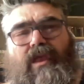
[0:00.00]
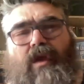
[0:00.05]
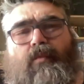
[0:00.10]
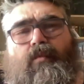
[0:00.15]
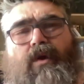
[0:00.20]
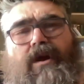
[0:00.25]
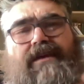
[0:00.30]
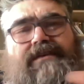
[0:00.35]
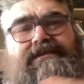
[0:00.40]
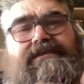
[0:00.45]

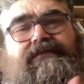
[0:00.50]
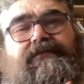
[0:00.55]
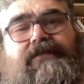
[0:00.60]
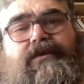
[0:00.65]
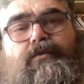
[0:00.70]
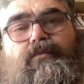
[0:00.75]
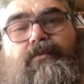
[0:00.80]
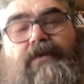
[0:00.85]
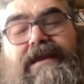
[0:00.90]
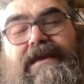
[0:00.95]
Whereas if
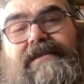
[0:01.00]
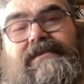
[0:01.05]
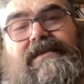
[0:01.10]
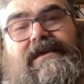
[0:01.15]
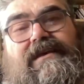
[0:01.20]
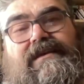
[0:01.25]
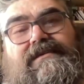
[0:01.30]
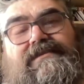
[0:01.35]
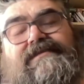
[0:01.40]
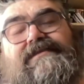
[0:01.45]
you read
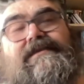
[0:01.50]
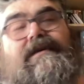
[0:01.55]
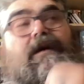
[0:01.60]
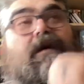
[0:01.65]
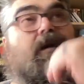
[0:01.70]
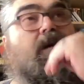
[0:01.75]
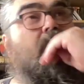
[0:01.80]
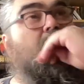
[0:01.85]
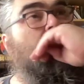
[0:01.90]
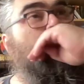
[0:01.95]
this
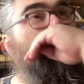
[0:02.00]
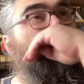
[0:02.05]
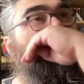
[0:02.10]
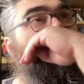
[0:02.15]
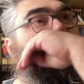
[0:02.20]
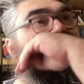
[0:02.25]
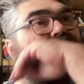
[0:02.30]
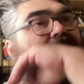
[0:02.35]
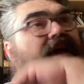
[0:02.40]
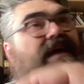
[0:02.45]

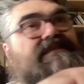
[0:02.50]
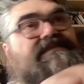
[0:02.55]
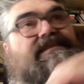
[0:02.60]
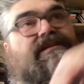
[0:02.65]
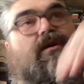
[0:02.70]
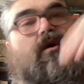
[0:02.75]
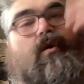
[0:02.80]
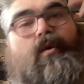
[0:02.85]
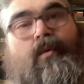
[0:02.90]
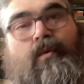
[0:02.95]
as
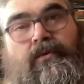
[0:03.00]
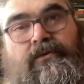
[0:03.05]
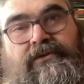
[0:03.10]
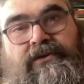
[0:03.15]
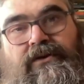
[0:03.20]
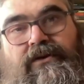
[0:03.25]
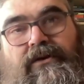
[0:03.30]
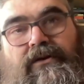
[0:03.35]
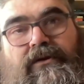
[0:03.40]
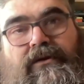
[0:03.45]
an
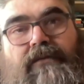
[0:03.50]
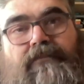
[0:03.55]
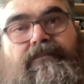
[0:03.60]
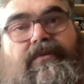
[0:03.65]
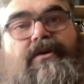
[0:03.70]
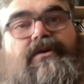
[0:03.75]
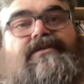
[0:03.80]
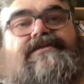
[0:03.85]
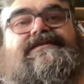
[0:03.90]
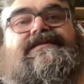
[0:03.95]
older
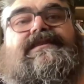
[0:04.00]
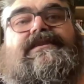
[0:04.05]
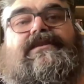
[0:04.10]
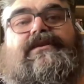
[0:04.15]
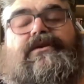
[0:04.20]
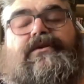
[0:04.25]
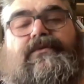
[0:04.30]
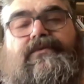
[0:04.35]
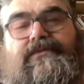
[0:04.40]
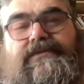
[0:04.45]
person
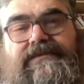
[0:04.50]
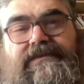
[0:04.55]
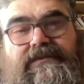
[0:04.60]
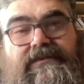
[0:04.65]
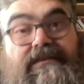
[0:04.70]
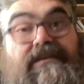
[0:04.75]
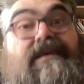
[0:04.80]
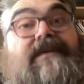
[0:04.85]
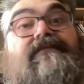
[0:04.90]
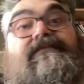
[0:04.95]
who's
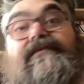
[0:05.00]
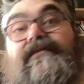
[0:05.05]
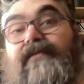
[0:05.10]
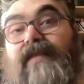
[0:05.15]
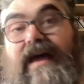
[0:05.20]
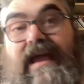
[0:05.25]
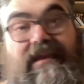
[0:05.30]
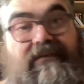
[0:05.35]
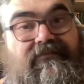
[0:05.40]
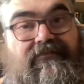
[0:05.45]
lived
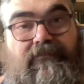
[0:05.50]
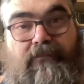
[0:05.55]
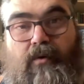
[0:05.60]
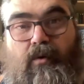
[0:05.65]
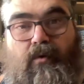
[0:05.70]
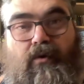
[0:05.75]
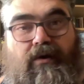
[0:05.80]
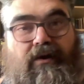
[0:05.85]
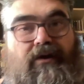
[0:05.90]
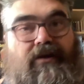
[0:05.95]
life
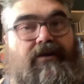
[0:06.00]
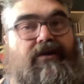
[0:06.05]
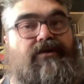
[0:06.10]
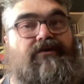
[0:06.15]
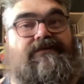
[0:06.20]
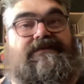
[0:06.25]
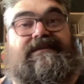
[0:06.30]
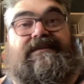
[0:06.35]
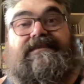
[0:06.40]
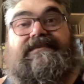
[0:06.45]
more,
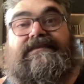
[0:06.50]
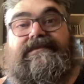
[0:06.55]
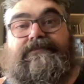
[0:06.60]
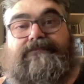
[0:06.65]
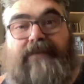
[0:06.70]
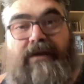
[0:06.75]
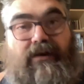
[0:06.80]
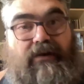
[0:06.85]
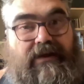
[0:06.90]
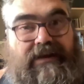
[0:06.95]
who's
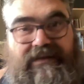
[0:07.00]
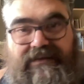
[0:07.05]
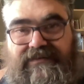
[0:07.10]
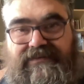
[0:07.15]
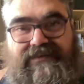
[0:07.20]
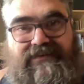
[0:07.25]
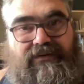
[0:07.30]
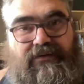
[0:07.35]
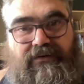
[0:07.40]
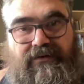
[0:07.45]

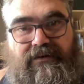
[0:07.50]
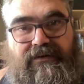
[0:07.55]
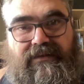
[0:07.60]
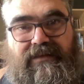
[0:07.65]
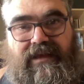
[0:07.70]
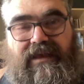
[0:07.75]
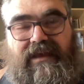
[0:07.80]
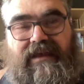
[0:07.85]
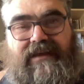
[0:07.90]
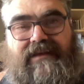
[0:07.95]
experienced certain
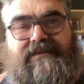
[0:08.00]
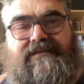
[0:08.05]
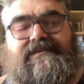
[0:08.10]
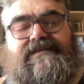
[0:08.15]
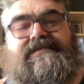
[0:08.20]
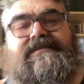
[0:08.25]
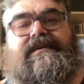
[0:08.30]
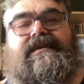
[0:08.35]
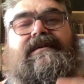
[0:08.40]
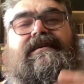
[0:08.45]

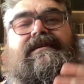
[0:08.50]
things,